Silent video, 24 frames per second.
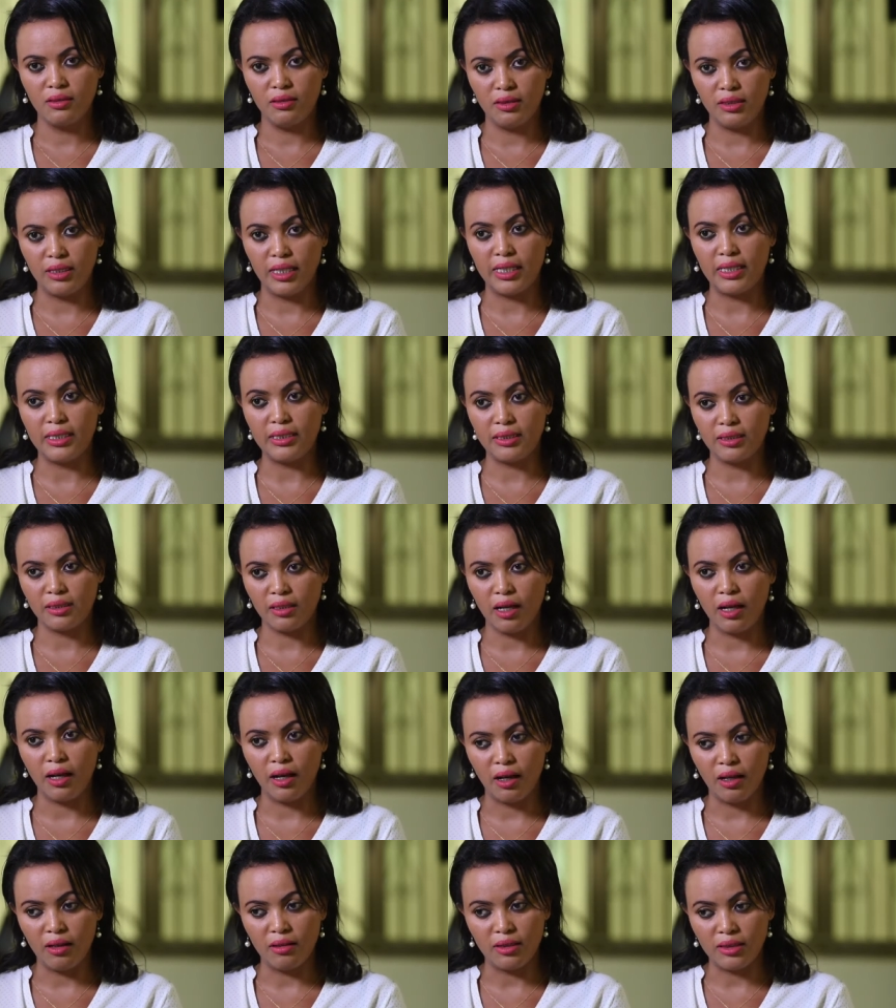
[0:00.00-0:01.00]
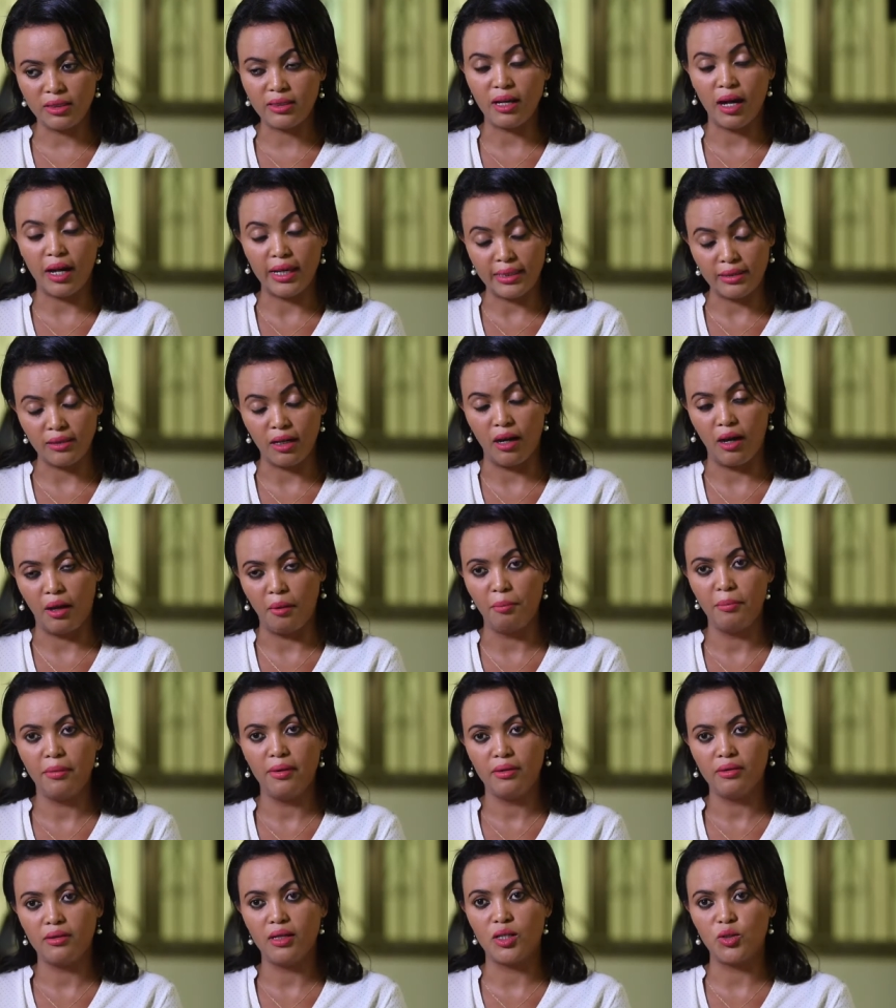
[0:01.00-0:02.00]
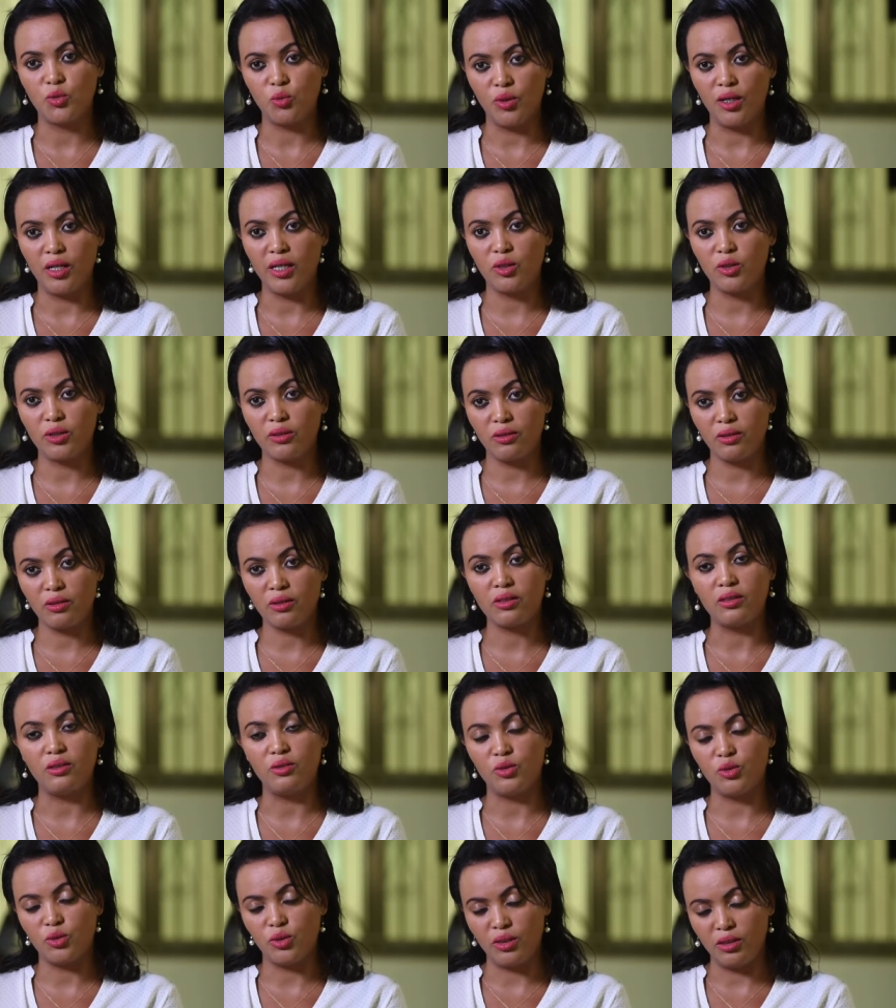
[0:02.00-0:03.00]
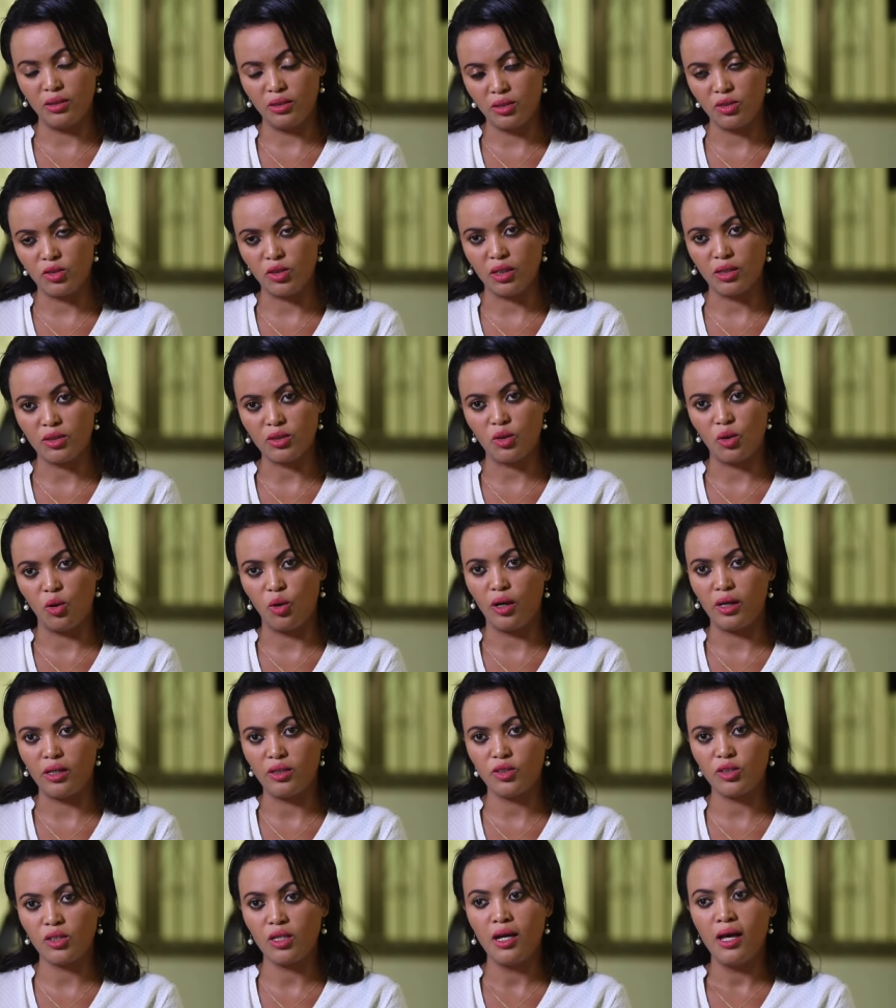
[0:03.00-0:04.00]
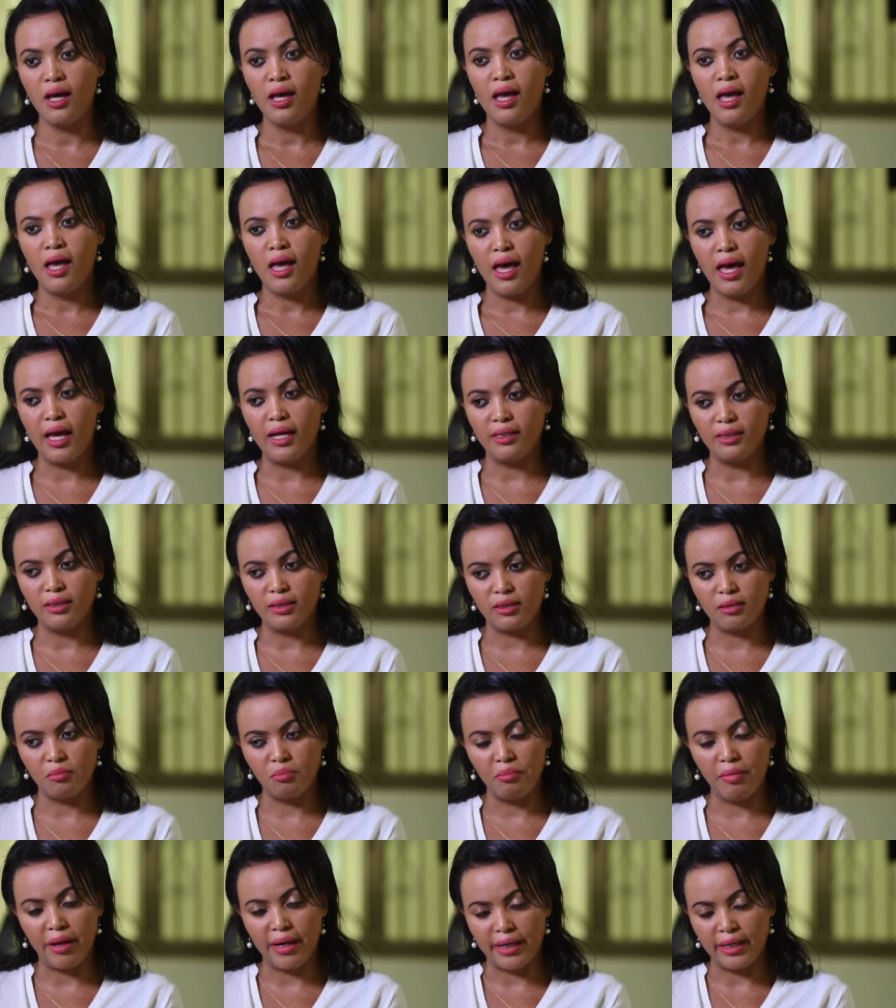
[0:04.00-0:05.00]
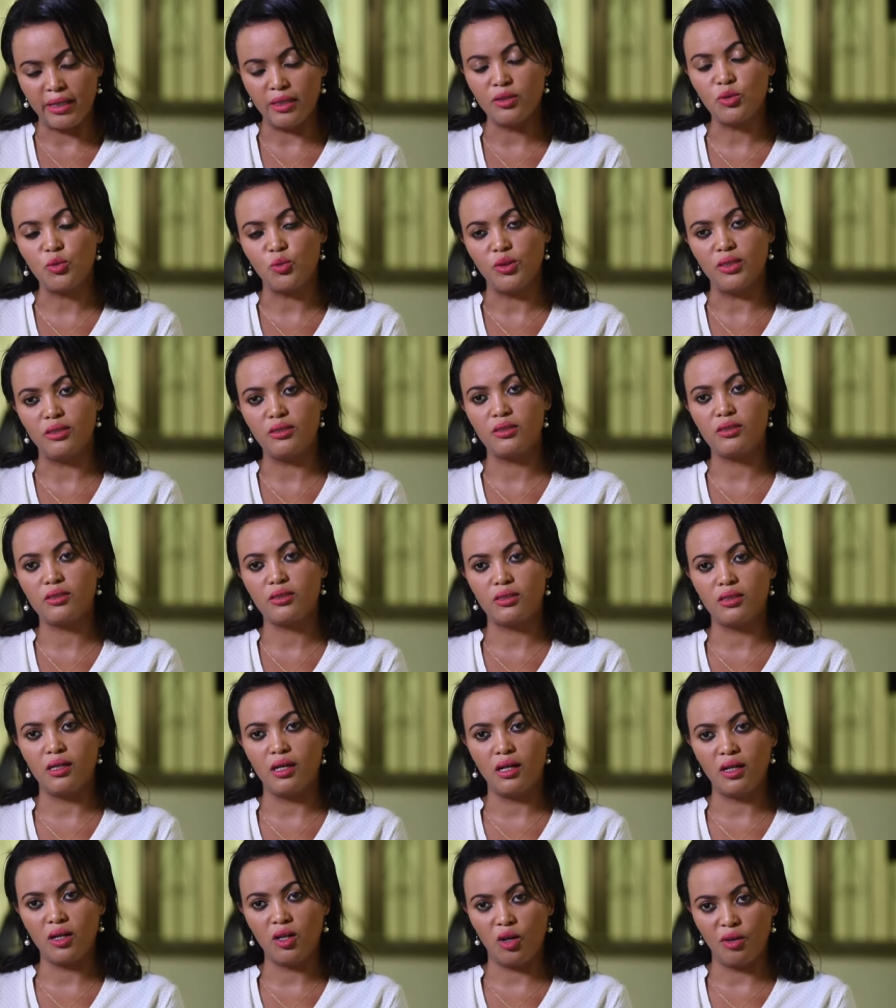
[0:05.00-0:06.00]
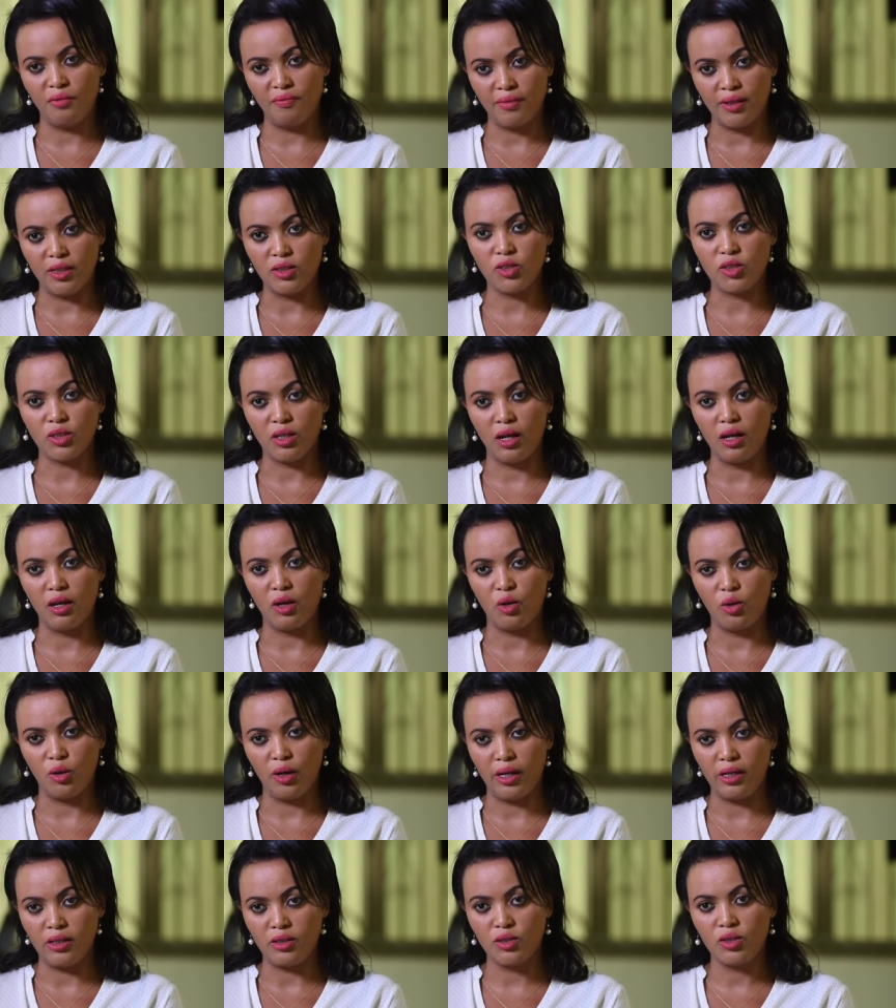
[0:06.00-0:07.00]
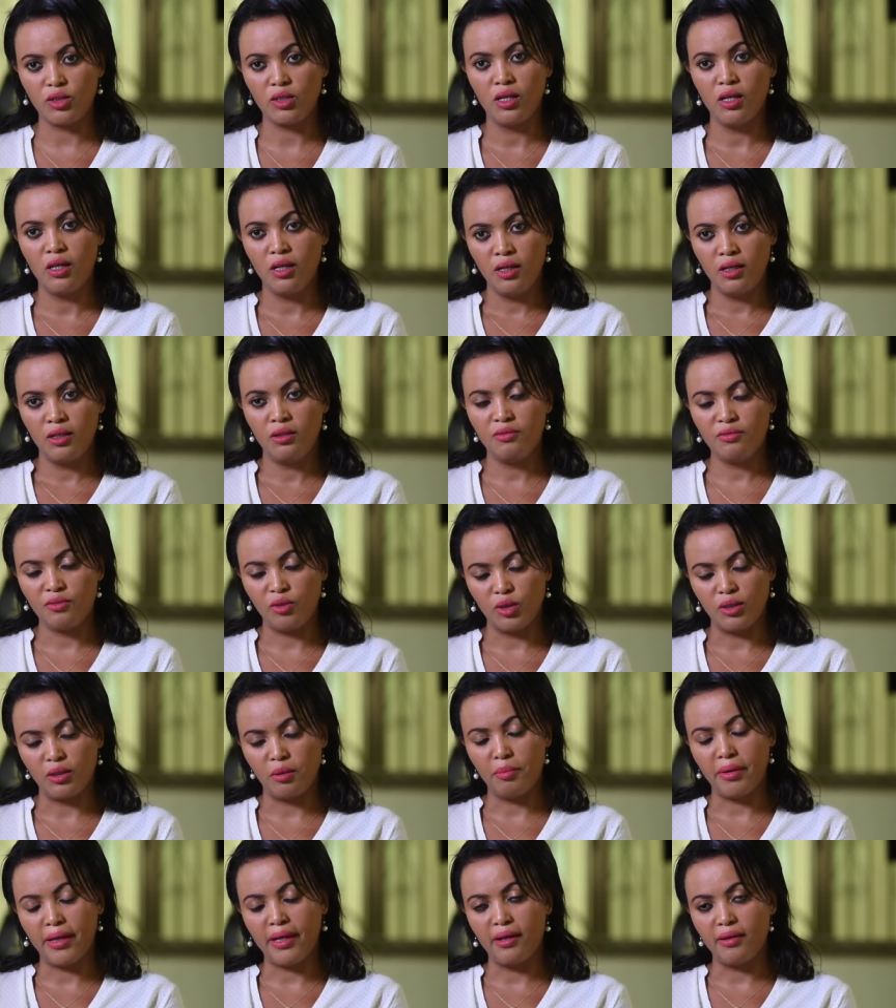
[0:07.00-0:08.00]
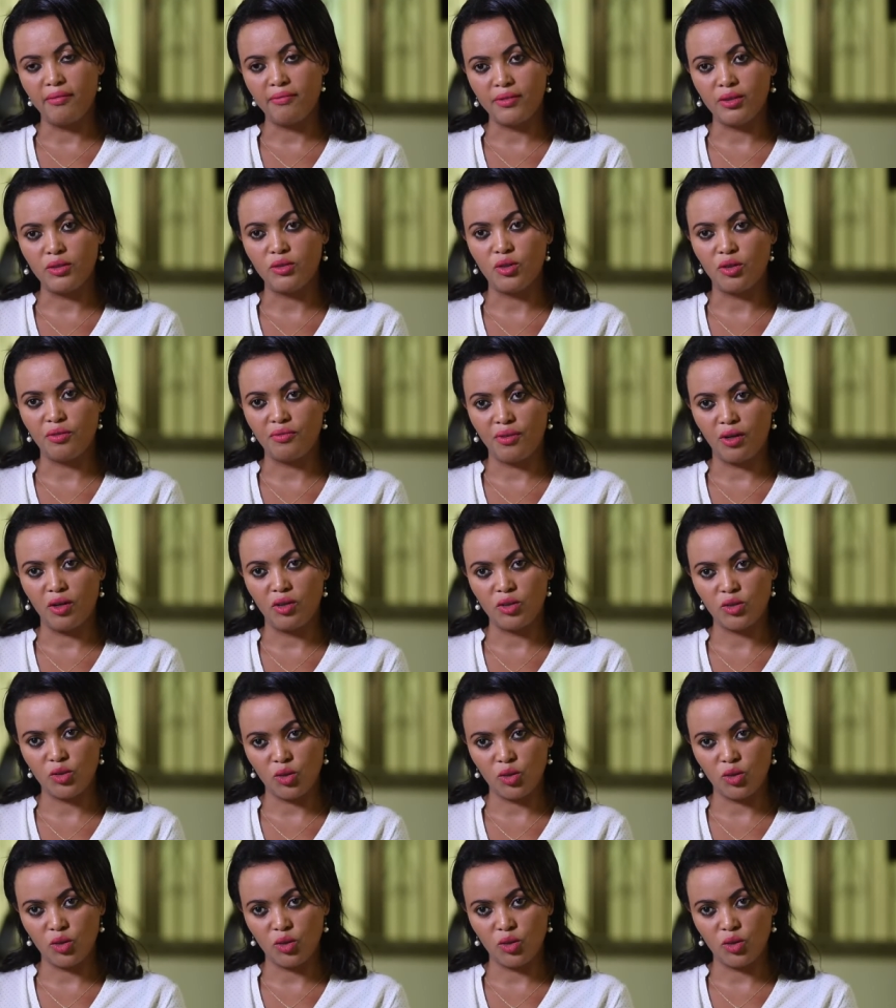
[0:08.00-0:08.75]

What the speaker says: there is it's high time that we look into indigenous knowledge and marry it with conventional knowledge for the benefit of our